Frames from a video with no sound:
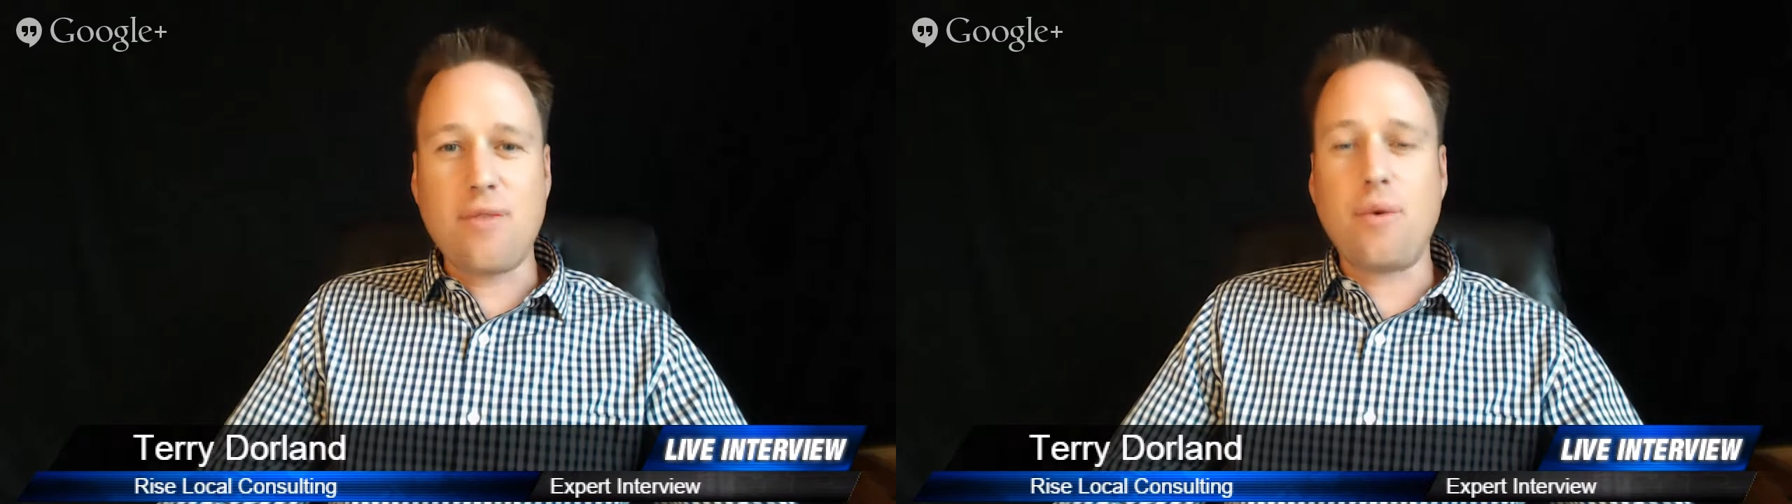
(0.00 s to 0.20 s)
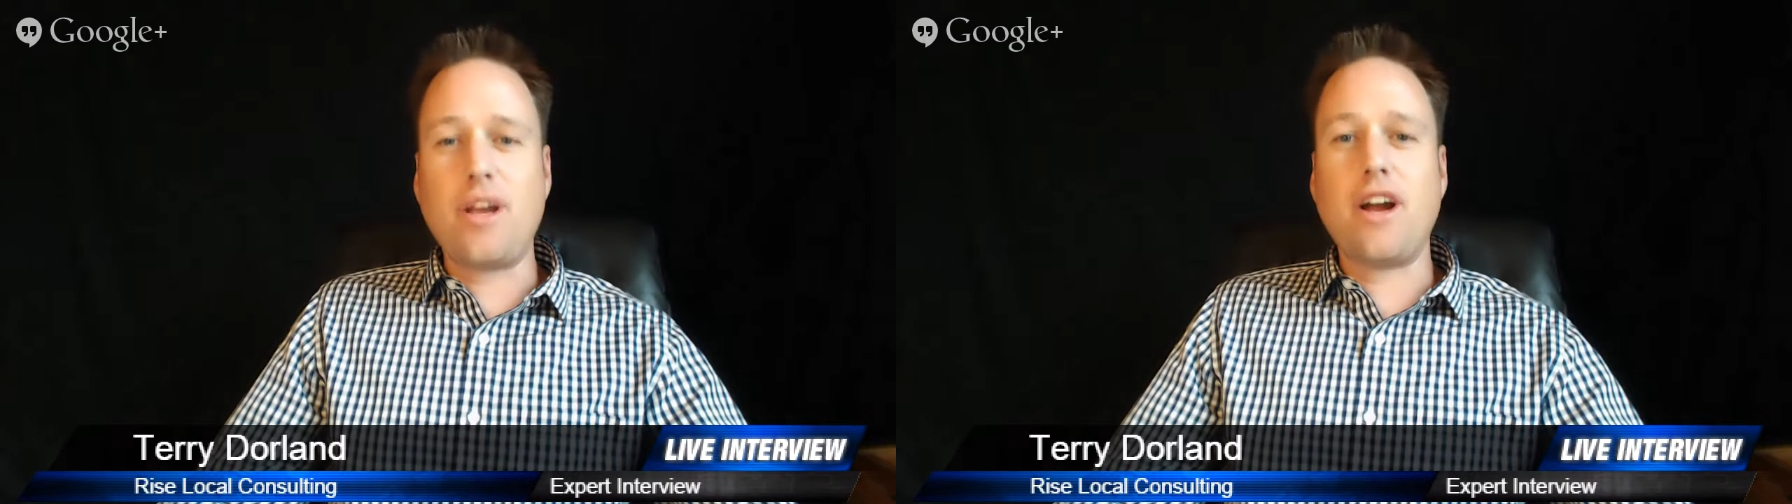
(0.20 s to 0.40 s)

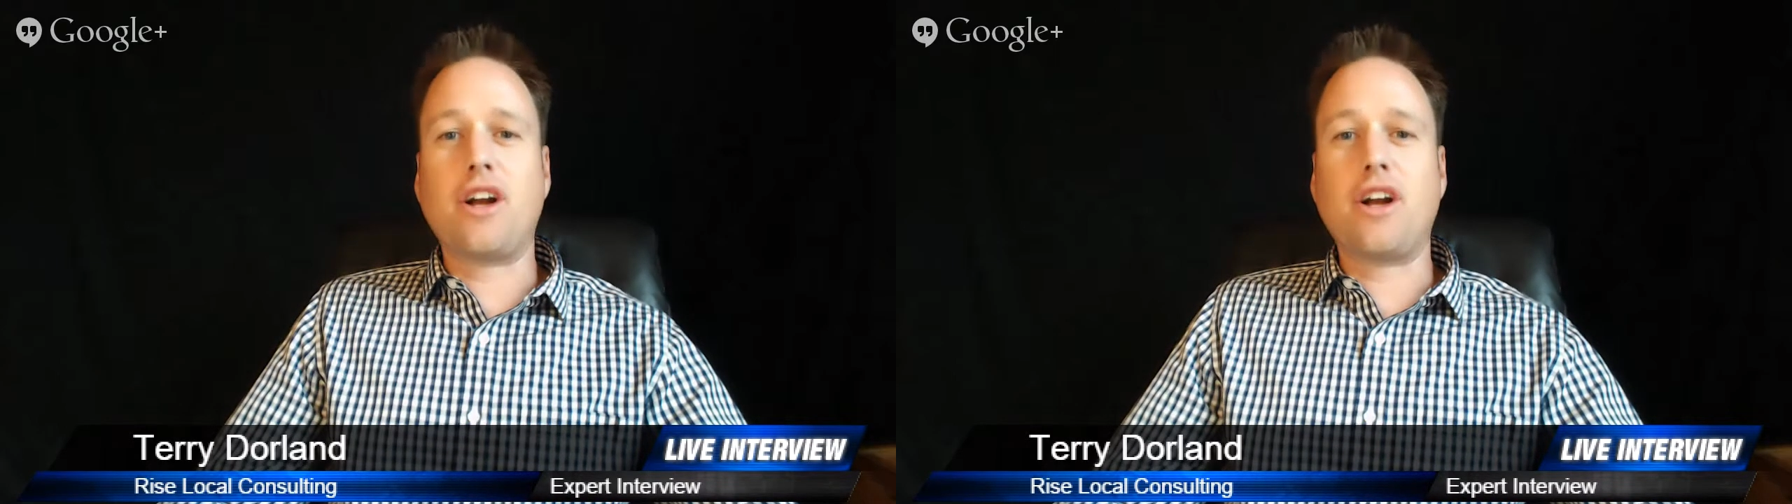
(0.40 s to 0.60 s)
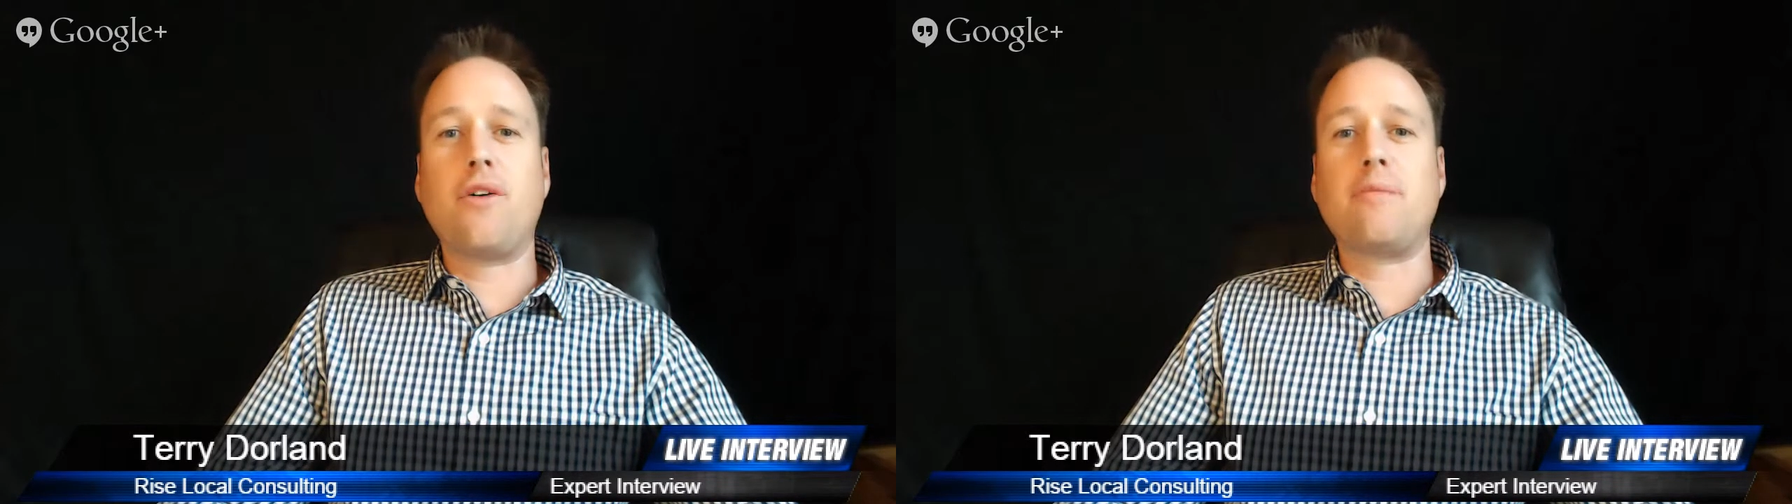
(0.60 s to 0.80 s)
we are
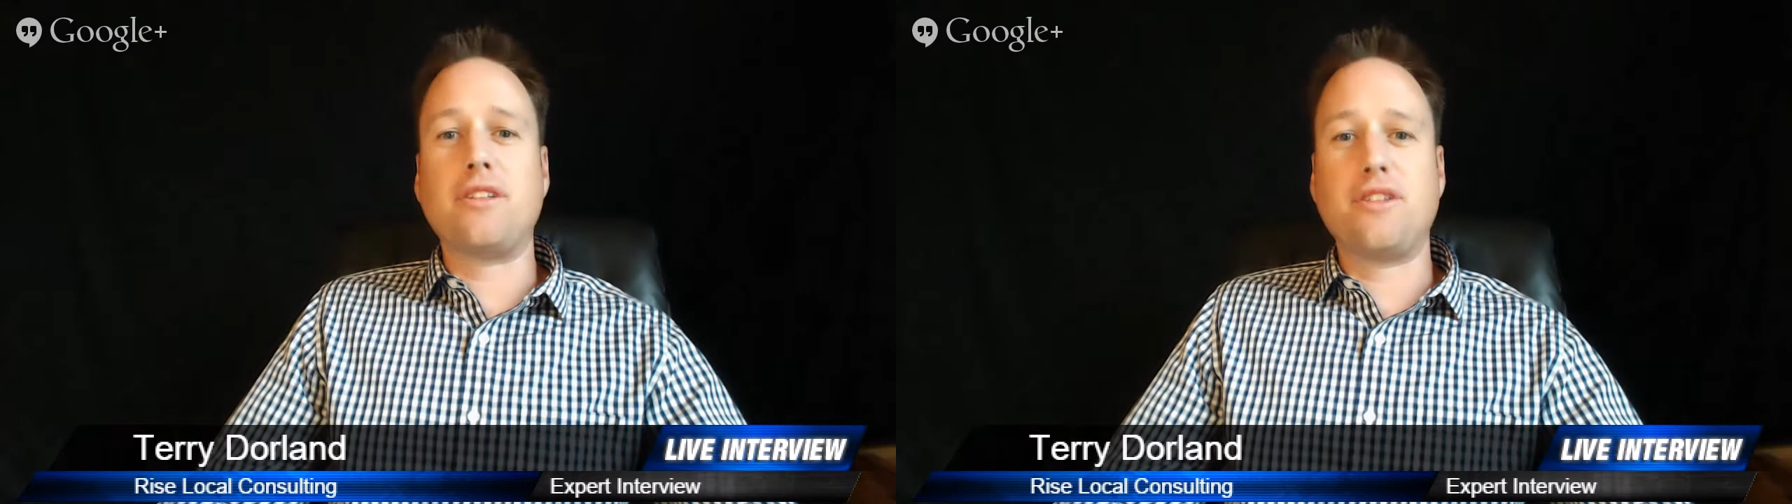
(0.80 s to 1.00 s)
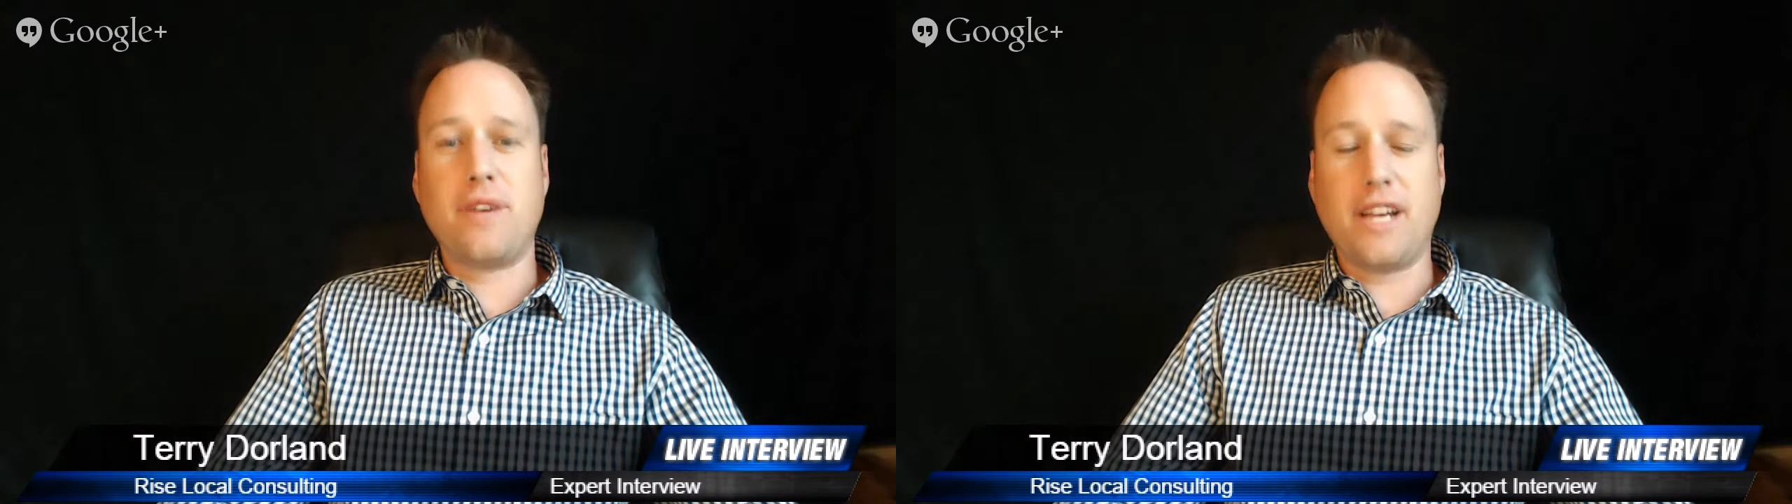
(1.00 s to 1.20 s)
going to be
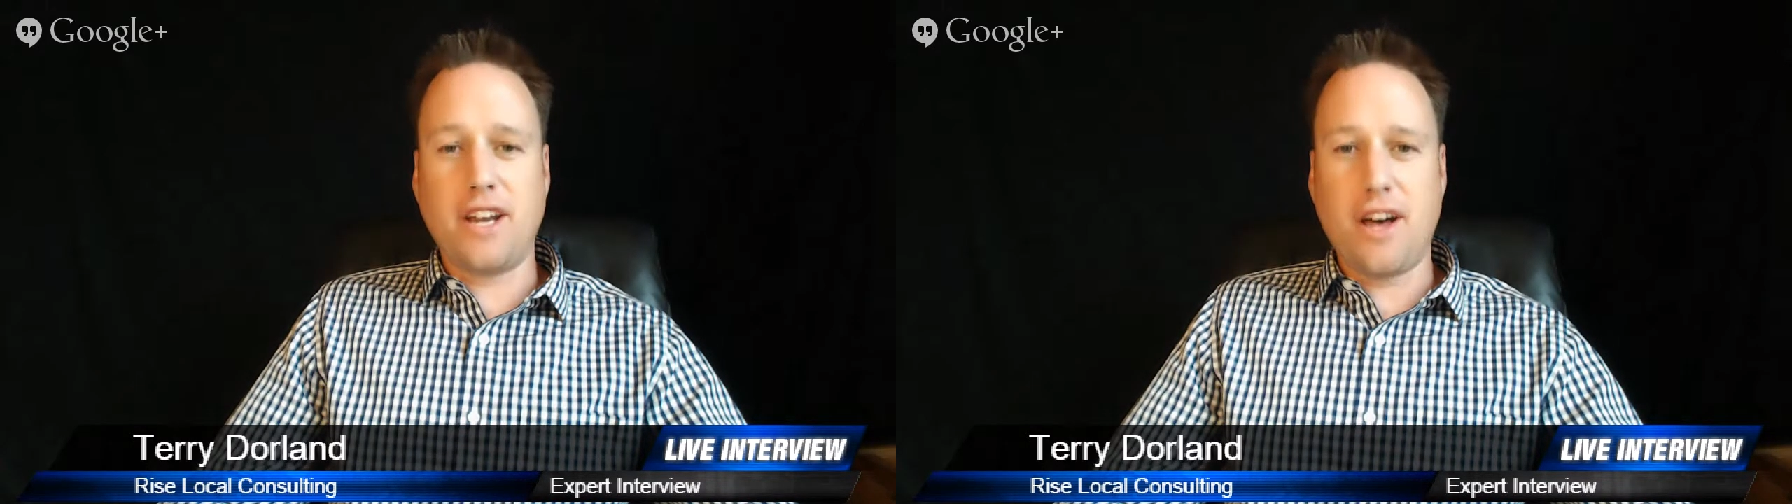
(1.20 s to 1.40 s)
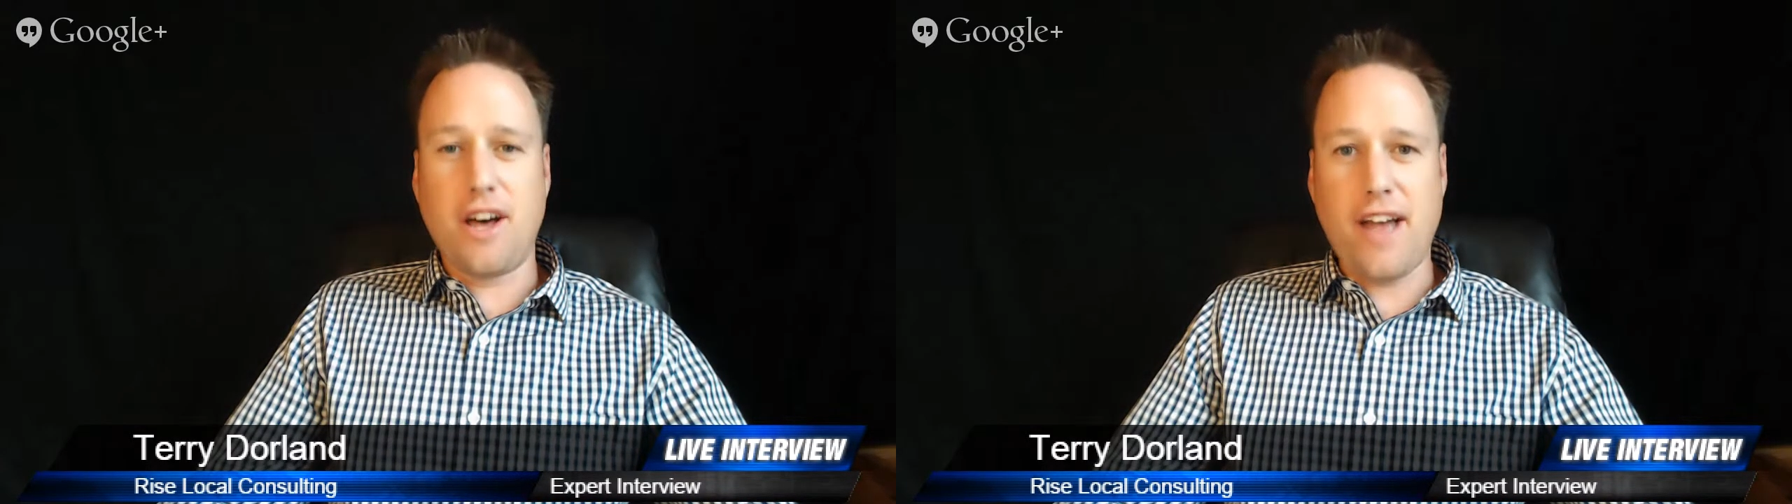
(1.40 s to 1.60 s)
doing
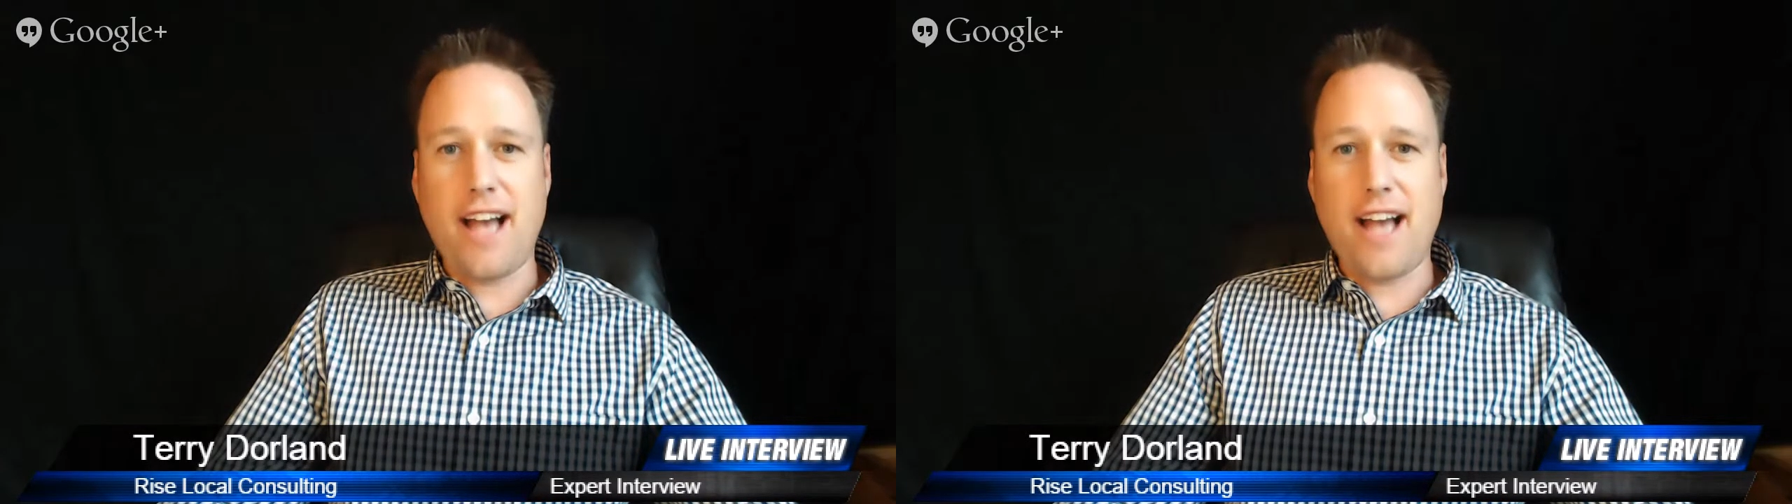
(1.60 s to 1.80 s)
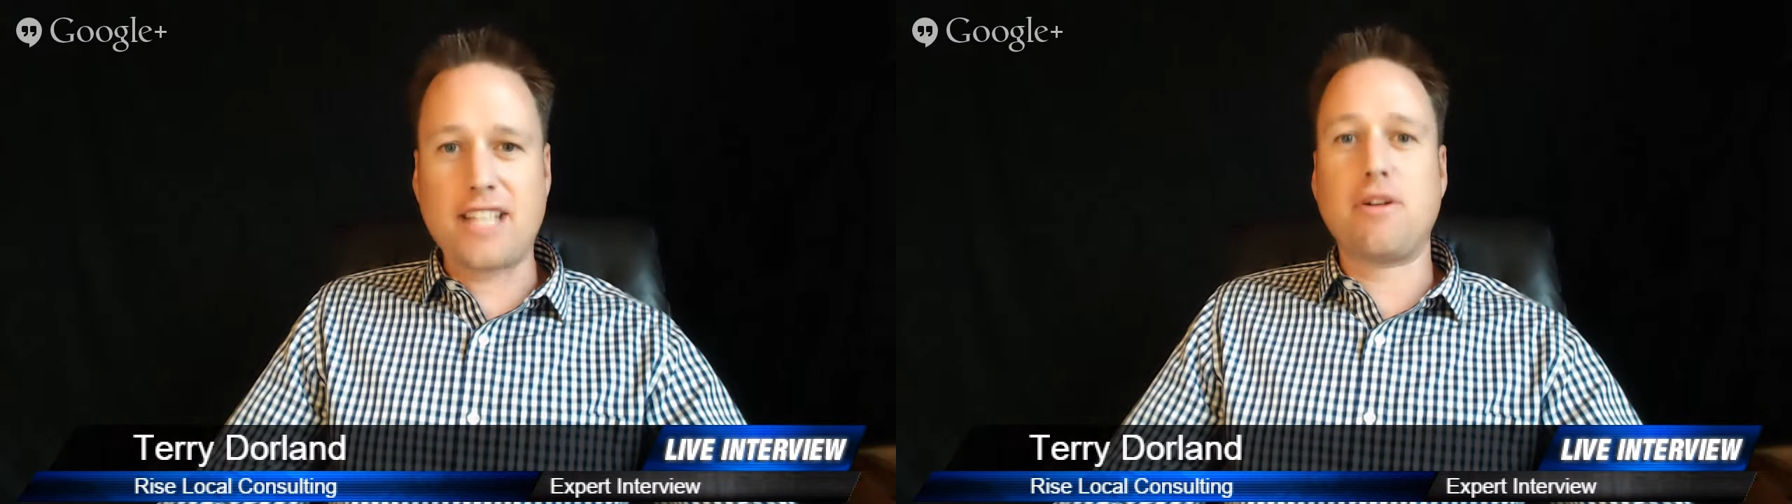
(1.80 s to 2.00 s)
another
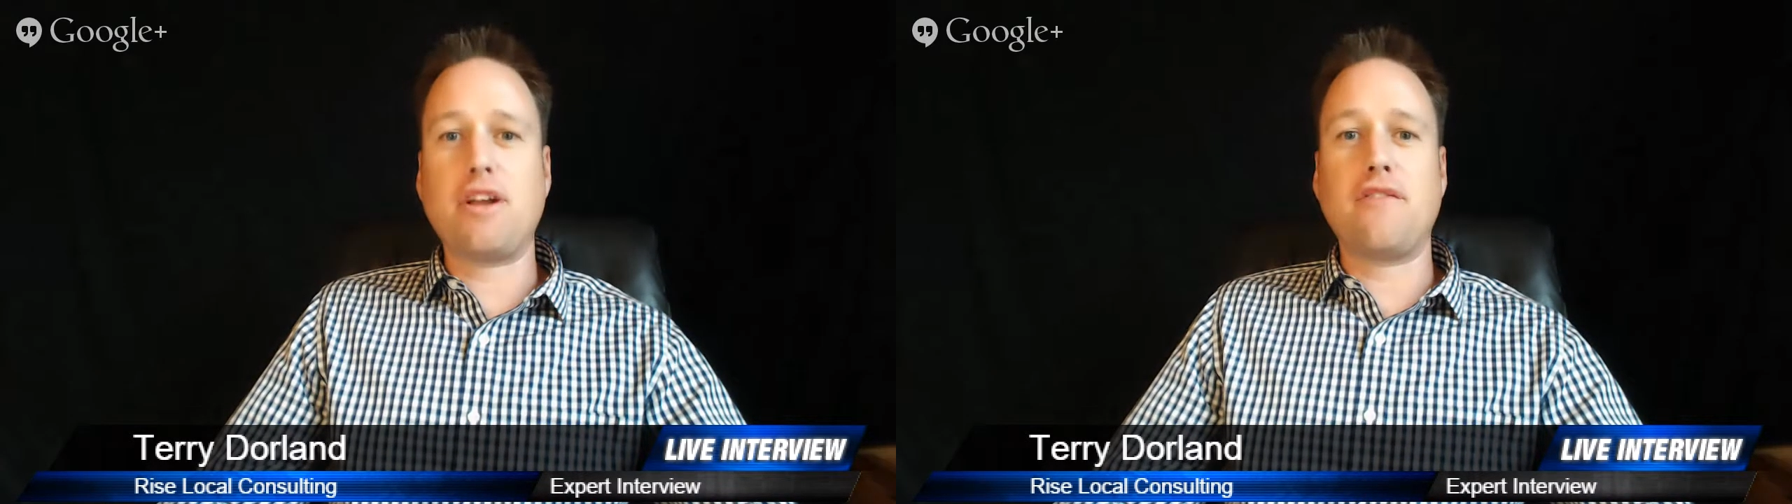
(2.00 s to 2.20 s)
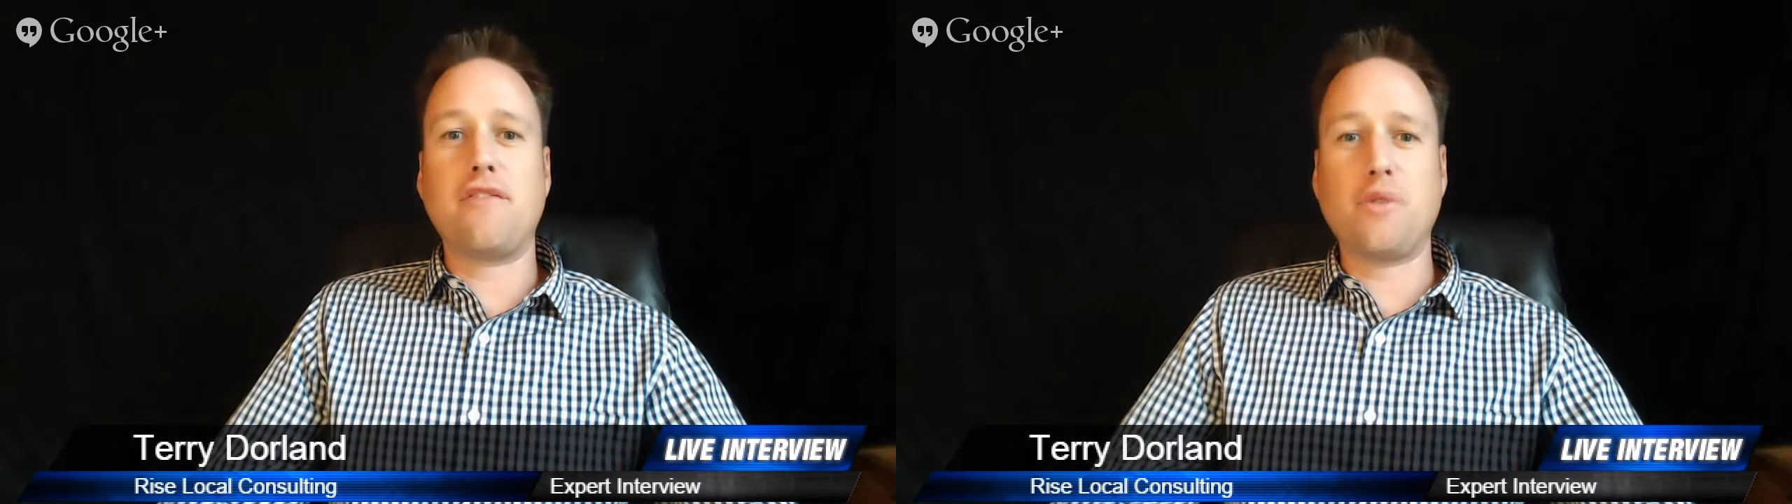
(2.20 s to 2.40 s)
expert interview.